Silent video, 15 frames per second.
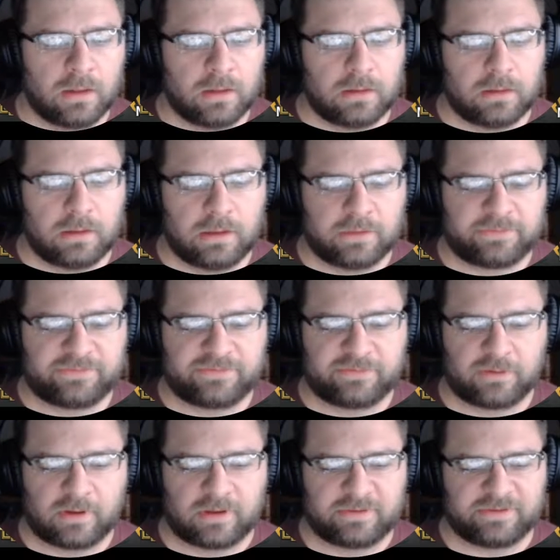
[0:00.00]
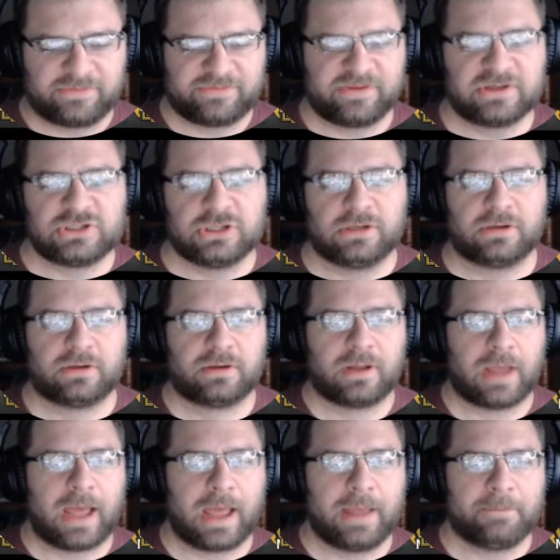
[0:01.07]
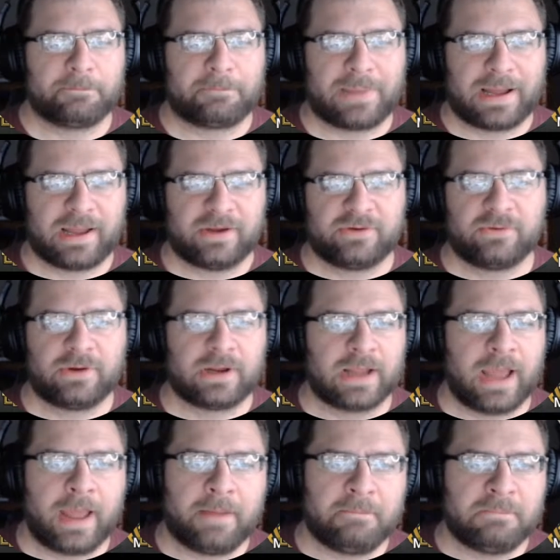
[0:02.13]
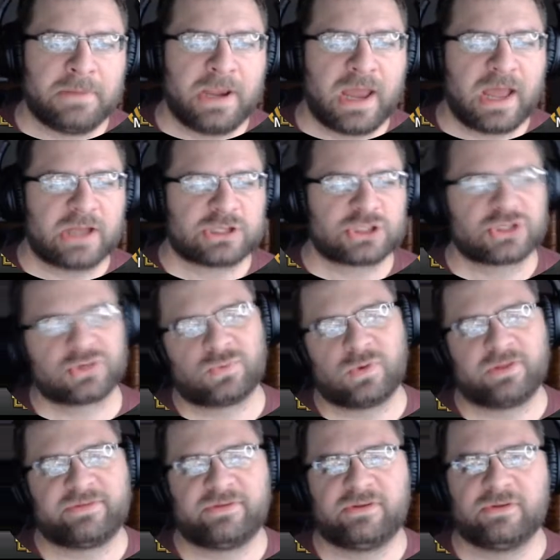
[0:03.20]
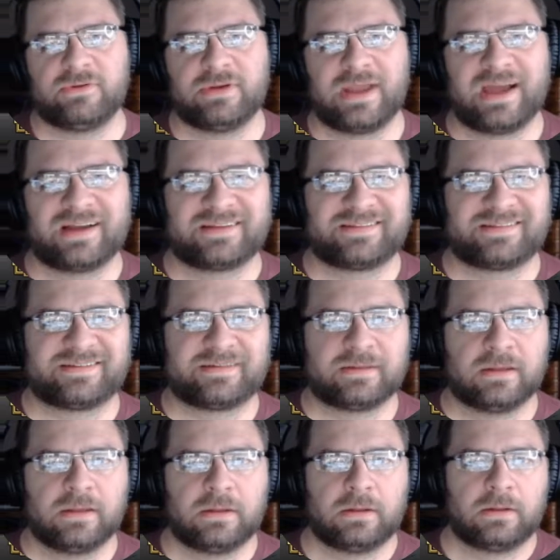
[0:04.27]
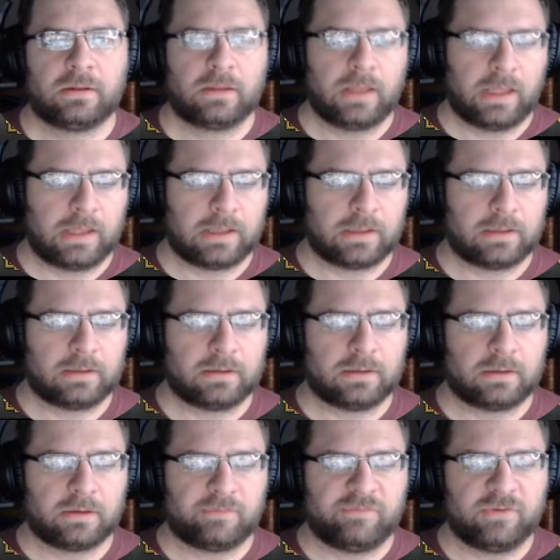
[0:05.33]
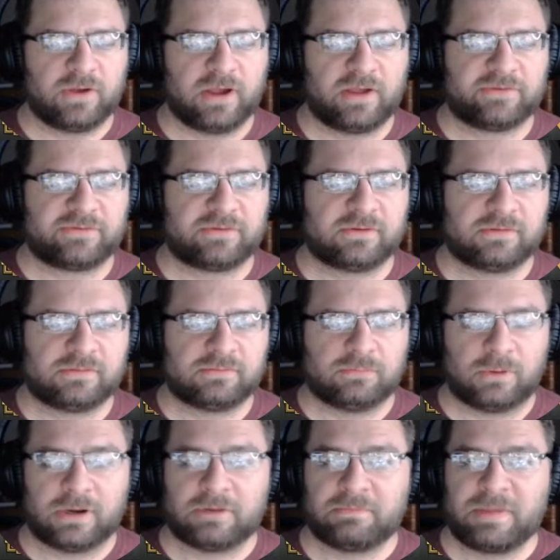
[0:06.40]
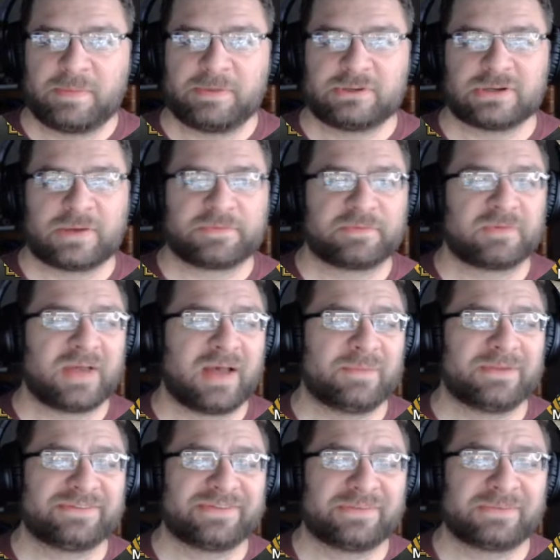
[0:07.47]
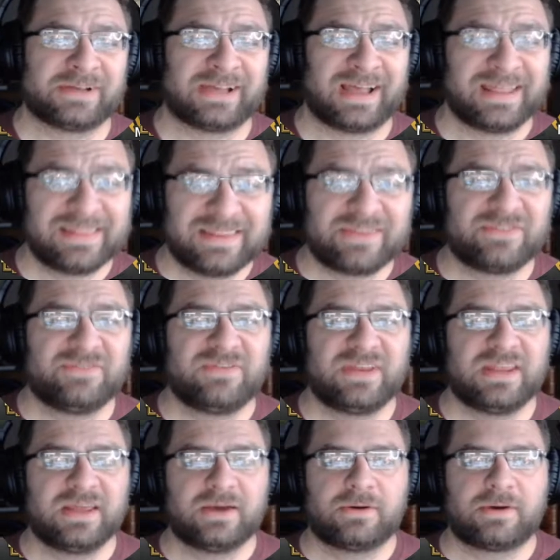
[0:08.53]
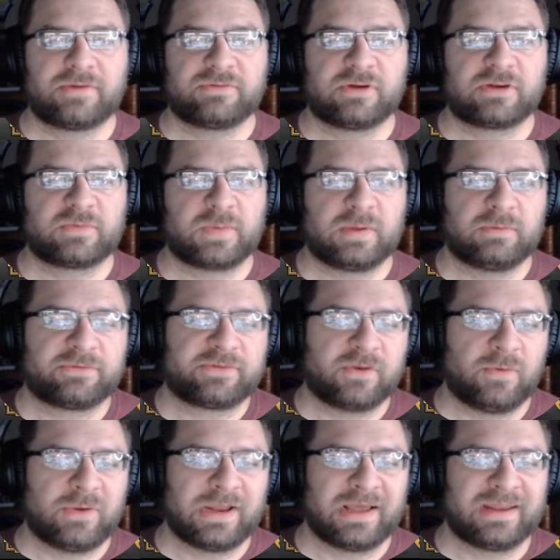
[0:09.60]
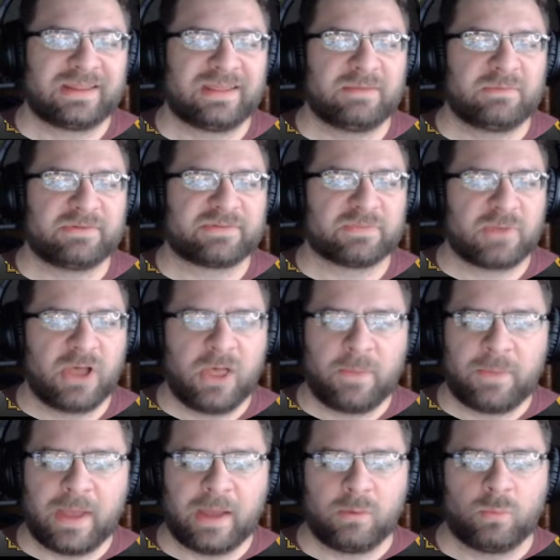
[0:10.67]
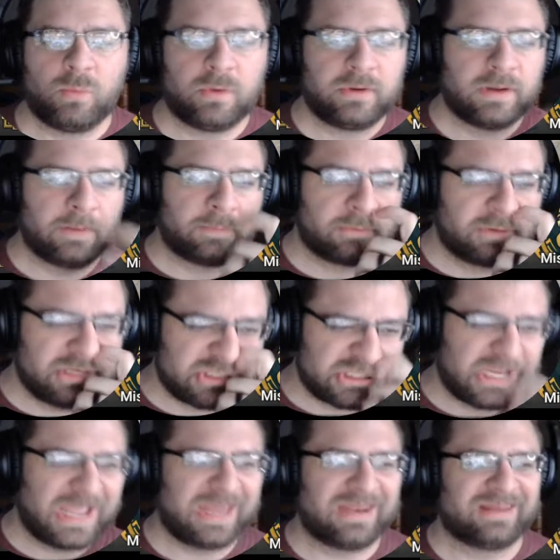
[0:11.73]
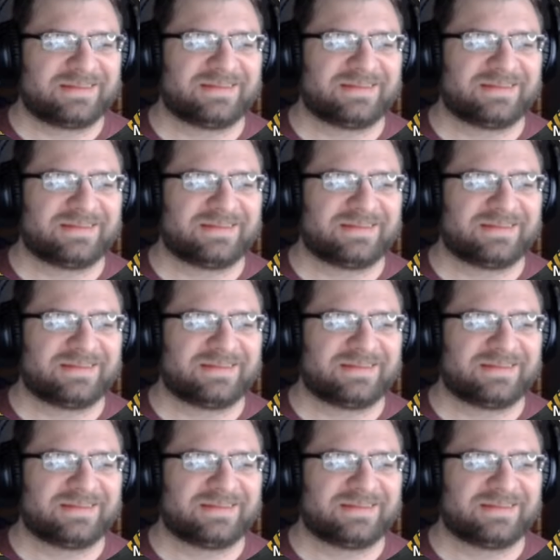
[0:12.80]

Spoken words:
It's a decision. I'm pondering. I'm not sure what to do next. And if you guys want to maybe drop some comments on this video after I explain what's going on to give me some help, I would appreciate it.